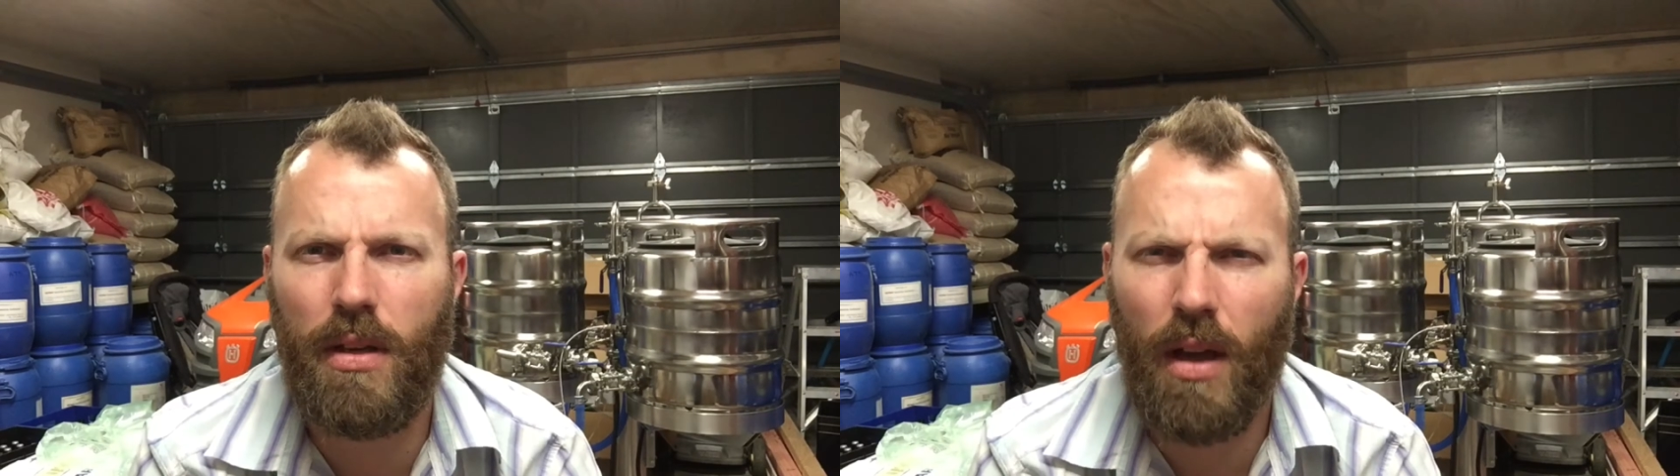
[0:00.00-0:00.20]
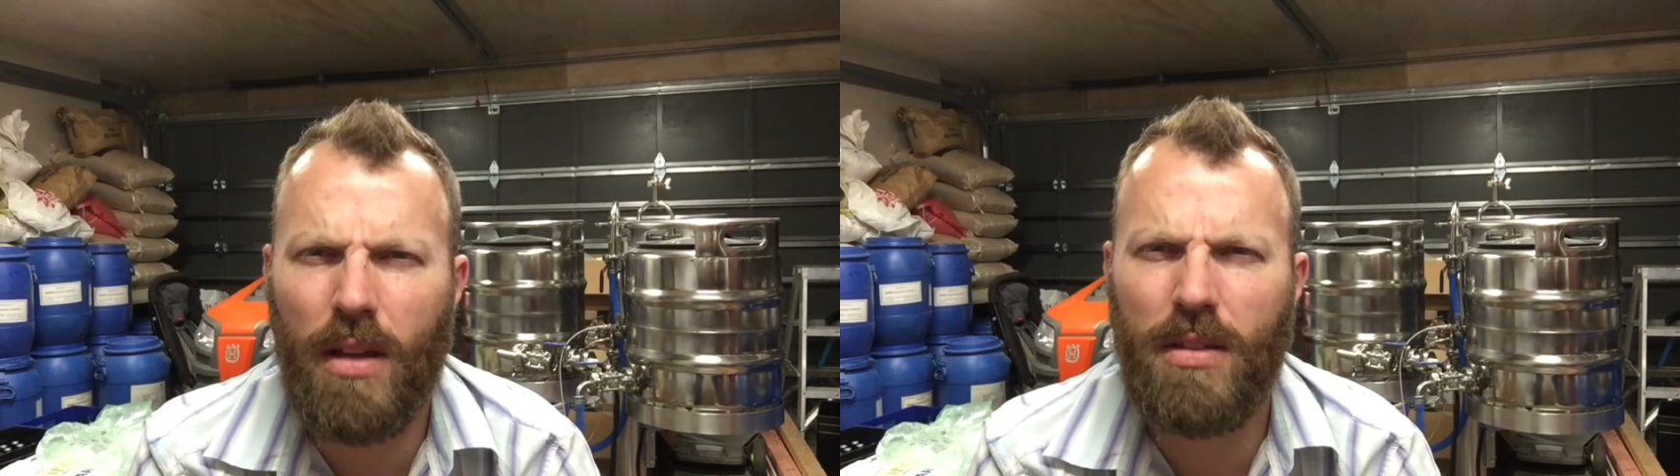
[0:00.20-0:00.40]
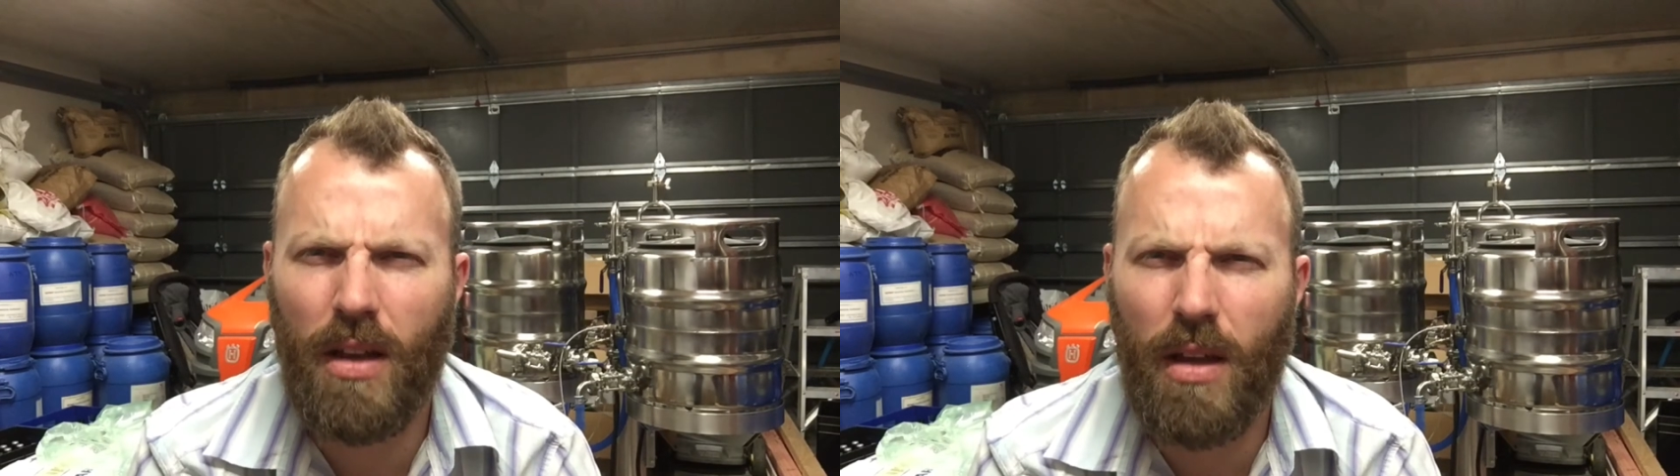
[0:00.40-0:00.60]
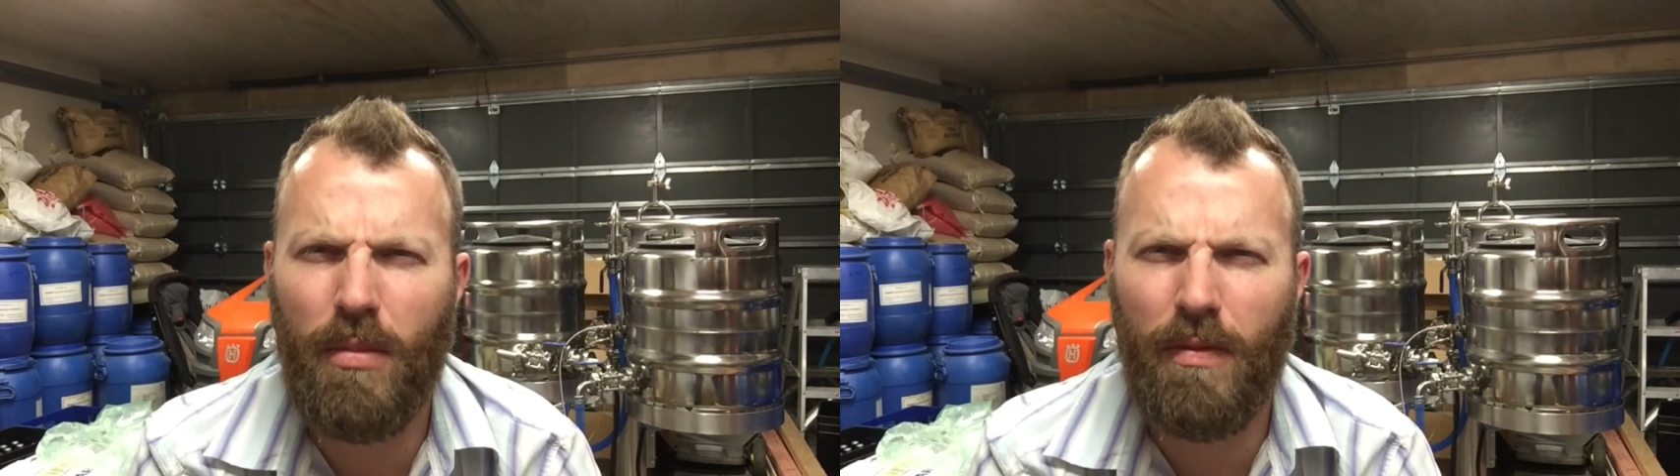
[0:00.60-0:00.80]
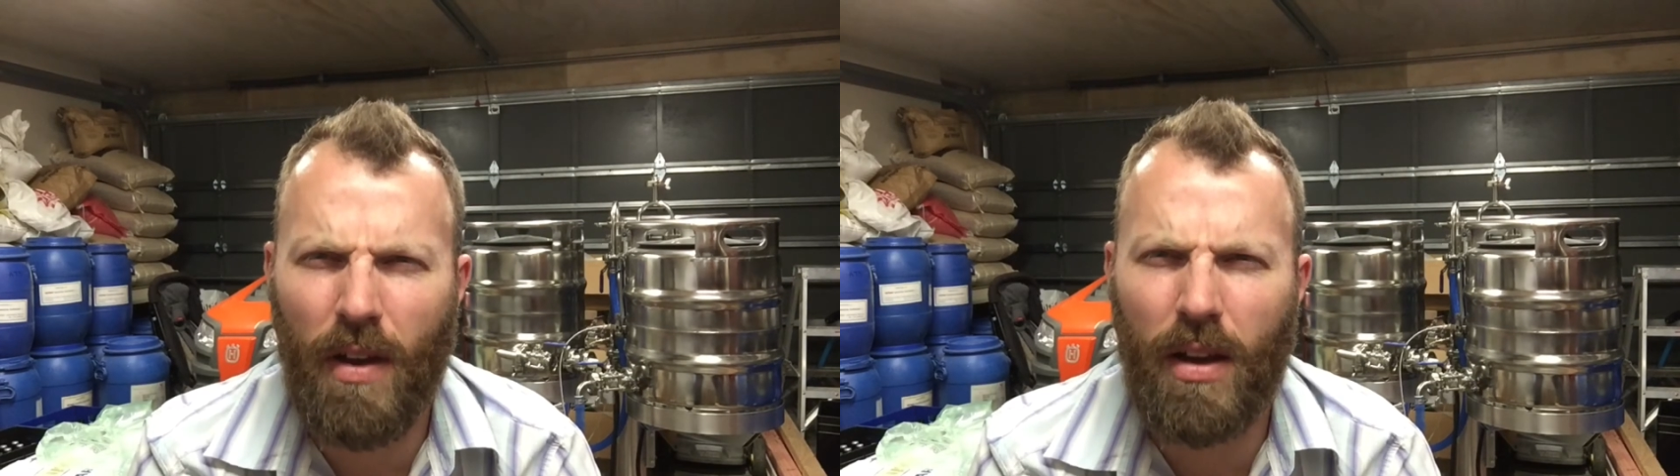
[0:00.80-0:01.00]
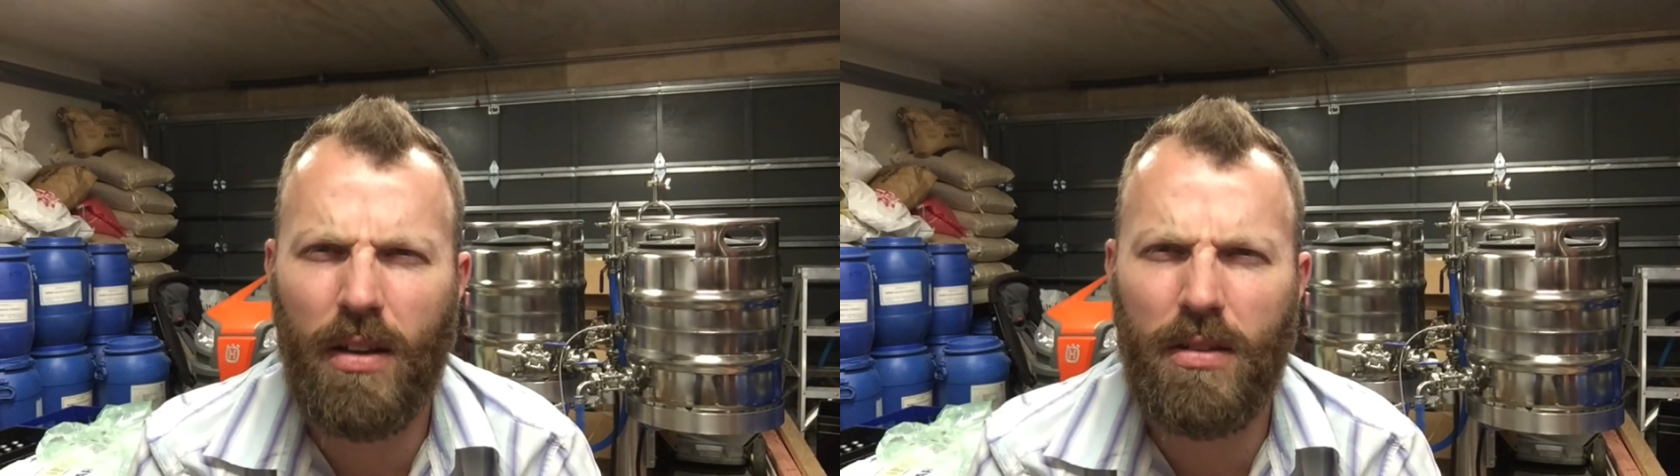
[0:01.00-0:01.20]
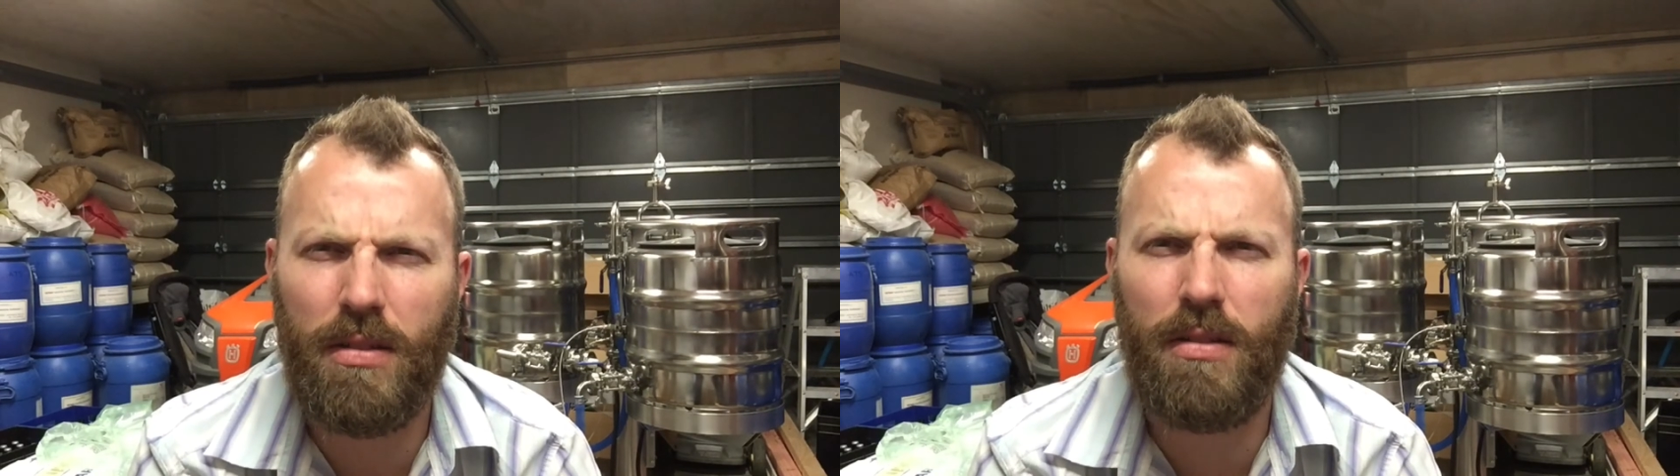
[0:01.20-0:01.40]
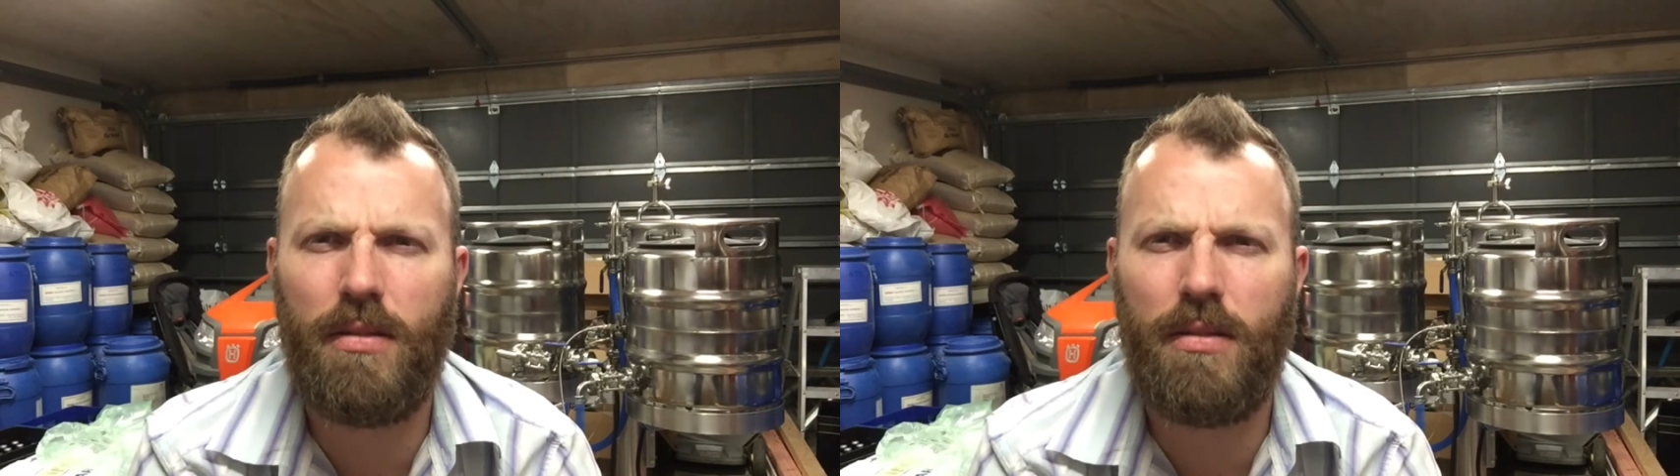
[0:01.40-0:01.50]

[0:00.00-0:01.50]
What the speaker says: Go to sleep, fuckers.